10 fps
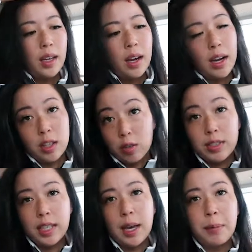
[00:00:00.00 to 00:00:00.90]

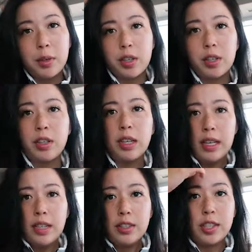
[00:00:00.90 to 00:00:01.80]
using M curl,
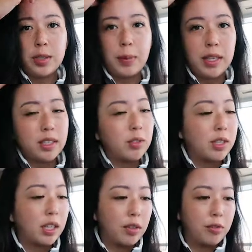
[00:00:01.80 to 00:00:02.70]
just because it was
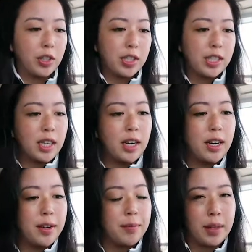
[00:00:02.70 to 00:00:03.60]
like the first
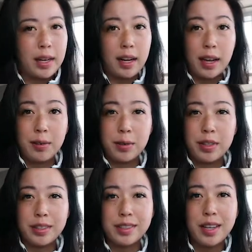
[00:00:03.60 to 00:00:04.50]
time that I
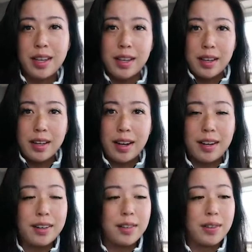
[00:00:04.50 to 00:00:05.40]
was
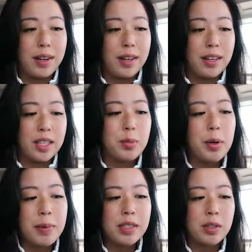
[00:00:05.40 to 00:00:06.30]
kind of
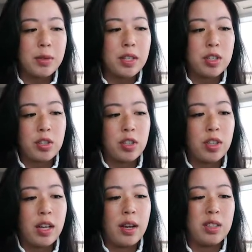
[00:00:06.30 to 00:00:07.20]
experimenting with this
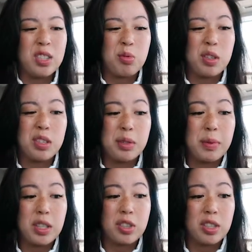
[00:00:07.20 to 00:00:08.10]
curl. I just wanted to
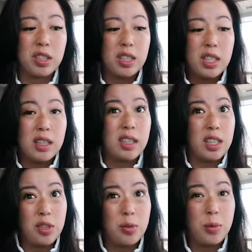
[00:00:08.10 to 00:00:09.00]
make sure that I
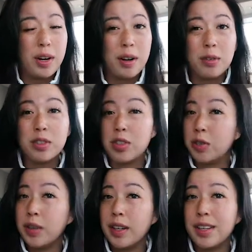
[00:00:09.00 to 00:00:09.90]
knew what I was
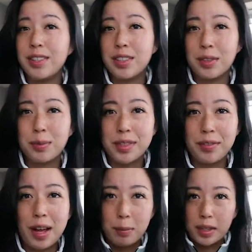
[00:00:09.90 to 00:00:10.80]
doing in terms of
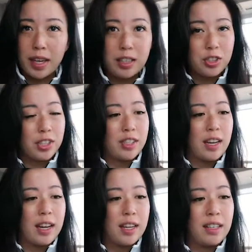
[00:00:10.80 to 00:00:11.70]
application
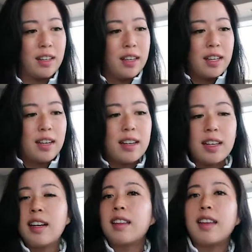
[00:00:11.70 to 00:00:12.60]
and kind of
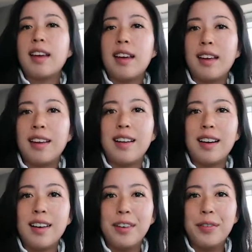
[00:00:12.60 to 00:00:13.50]
getting the hang
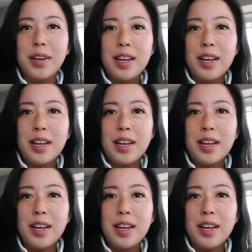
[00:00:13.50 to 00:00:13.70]
of